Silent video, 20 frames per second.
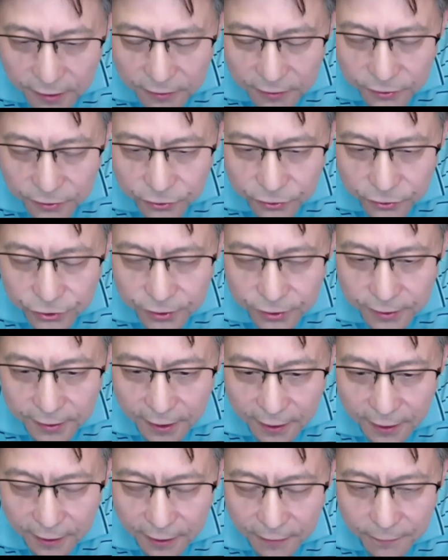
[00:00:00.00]
usually
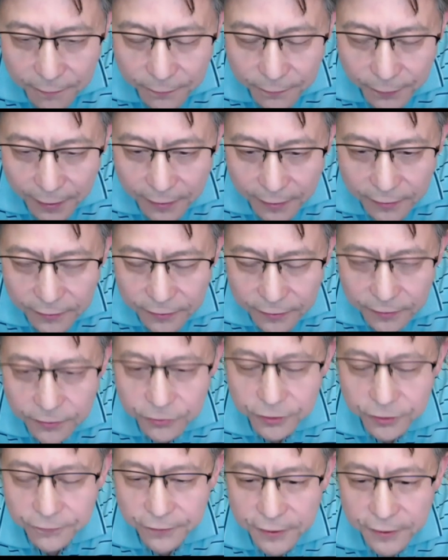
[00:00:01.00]
done by the
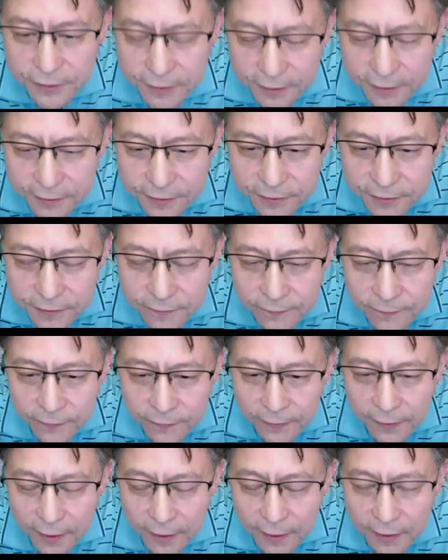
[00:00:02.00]
universities
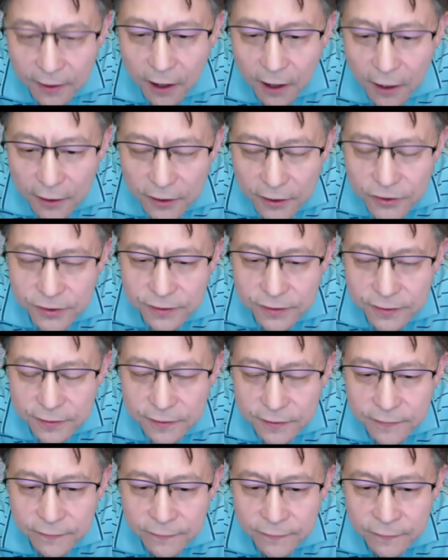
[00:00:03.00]
and the colleges.
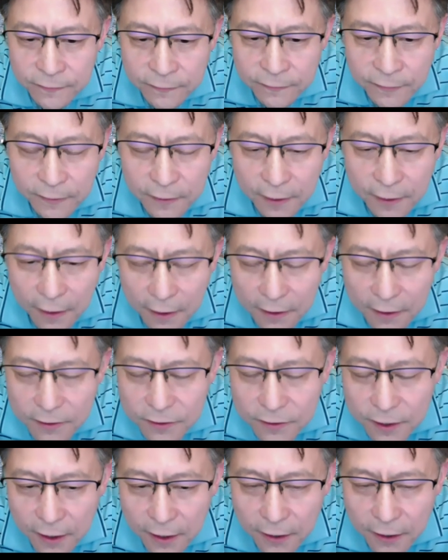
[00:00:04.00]

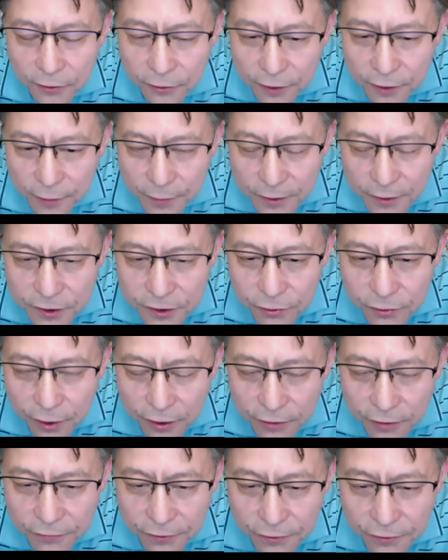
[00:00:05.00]
I don't know about Tsinghua
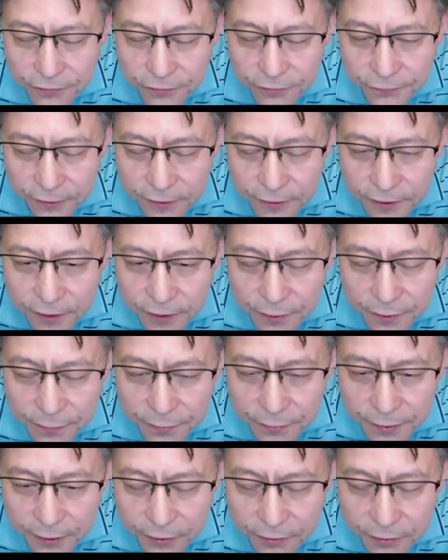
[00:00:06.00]
University, for example. In
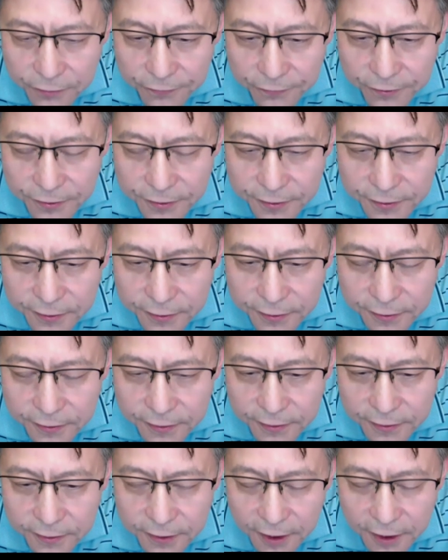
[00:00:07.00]
Peking University,
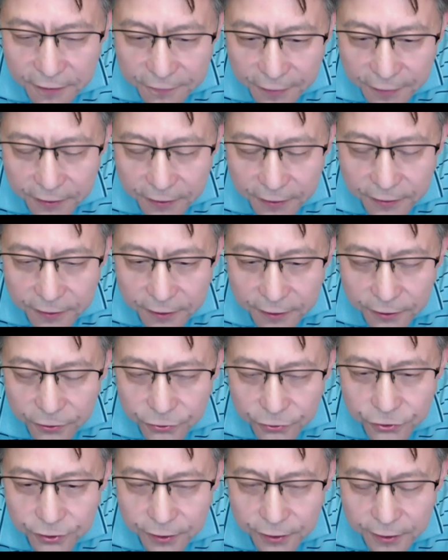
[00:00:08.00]
the young faculty
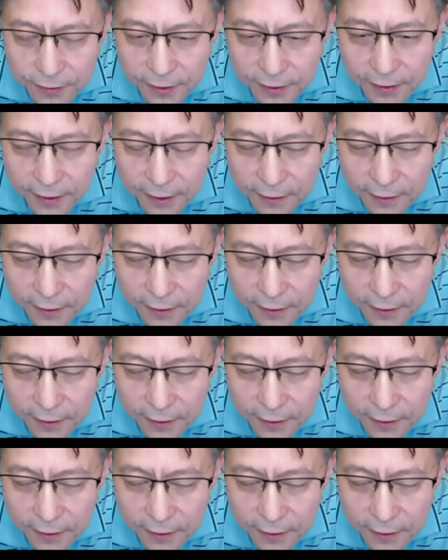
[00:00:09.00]
usually they get,